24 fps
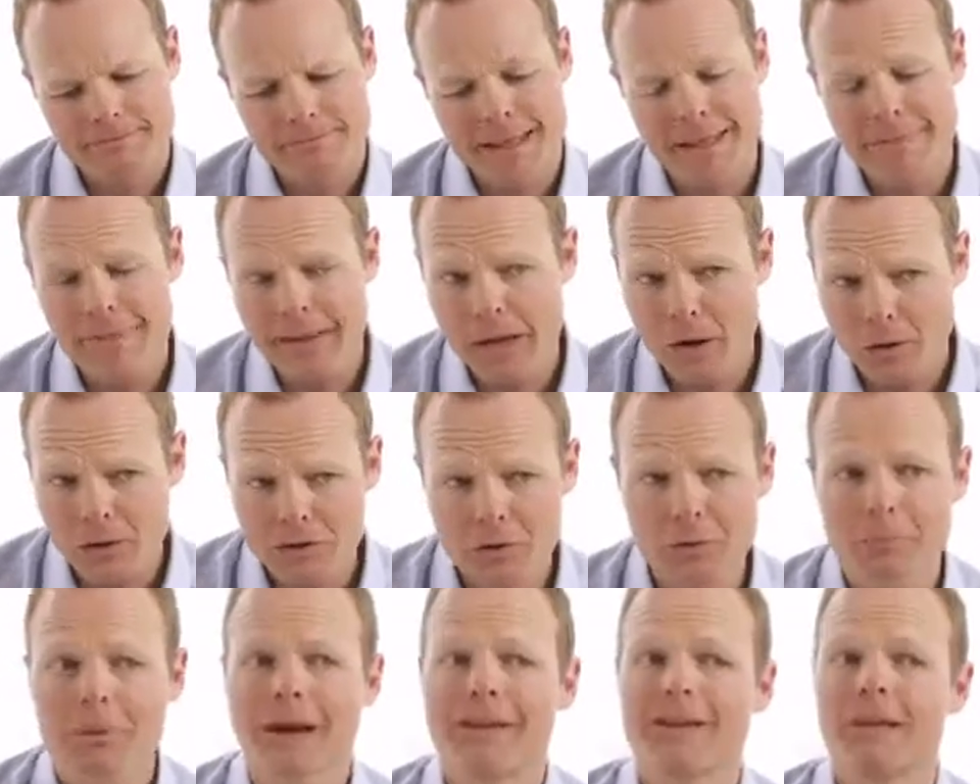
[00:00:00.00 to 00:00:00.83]
They
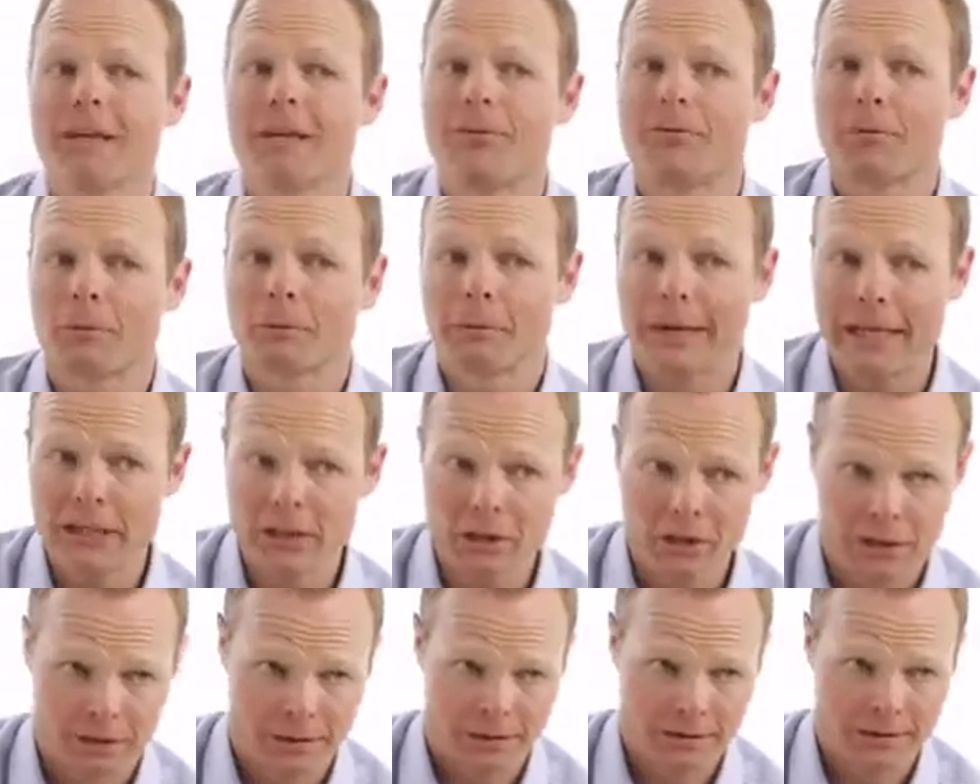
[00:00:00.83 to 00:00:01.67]
also buy the
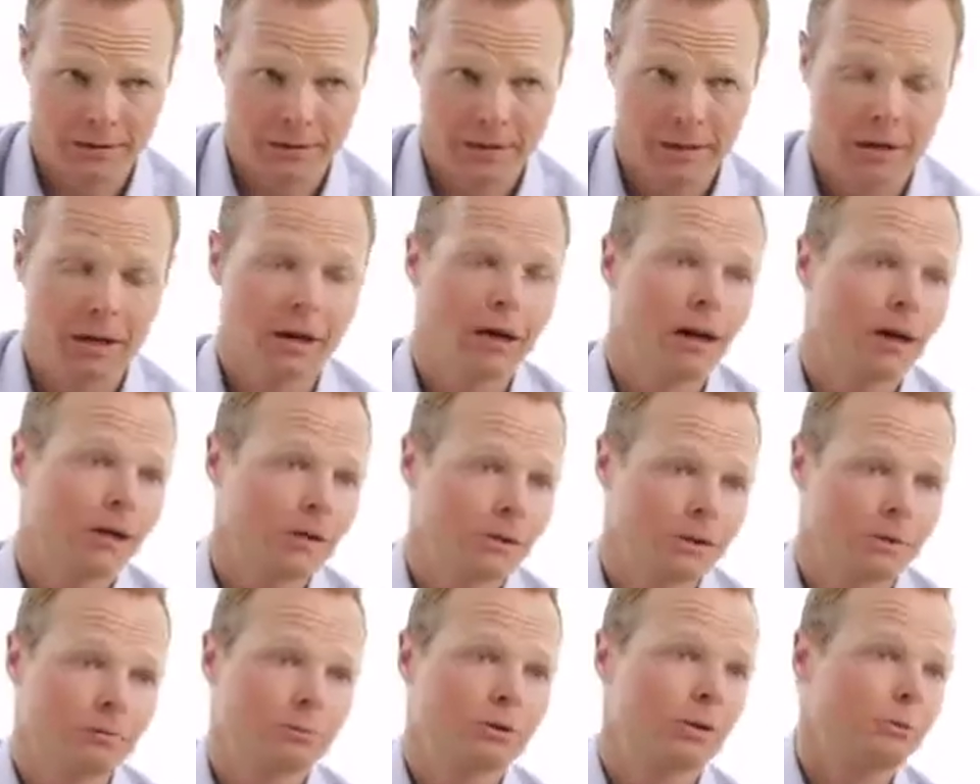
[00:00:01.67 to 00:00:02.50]
information on a
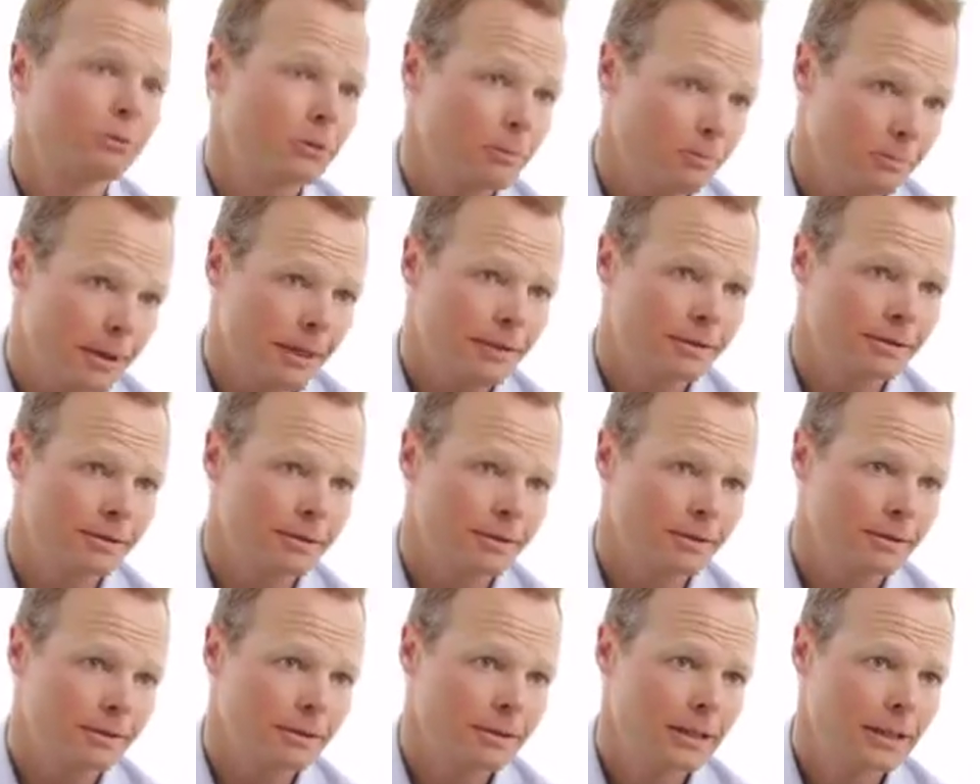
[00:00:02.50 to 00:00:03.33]
subscription
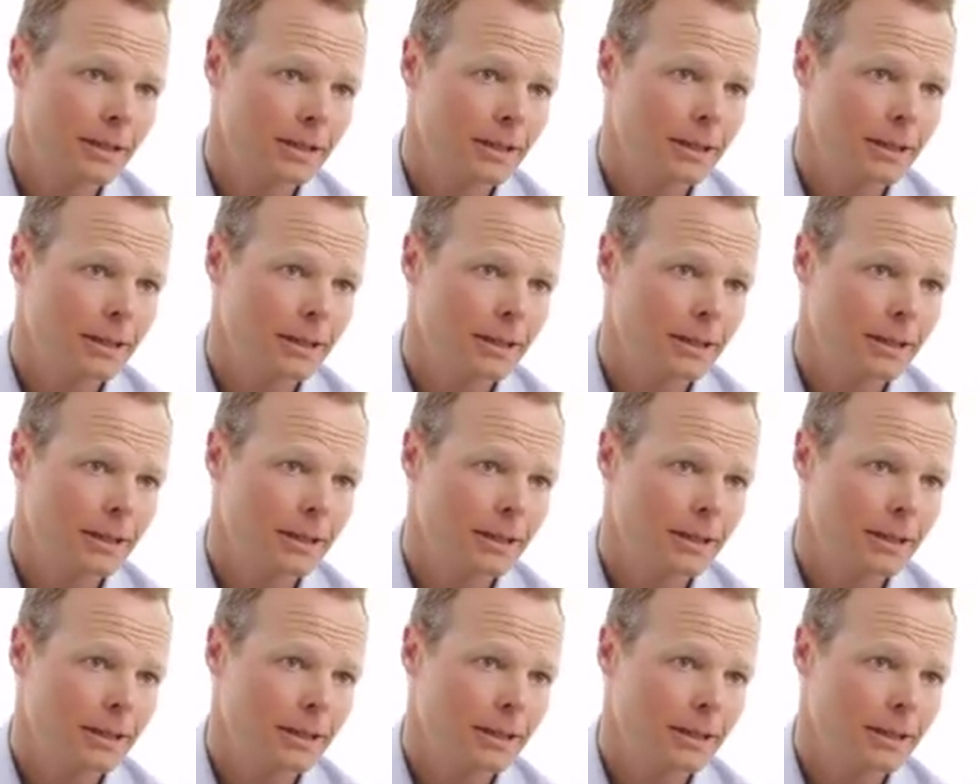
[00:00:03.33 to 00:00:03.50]
basis.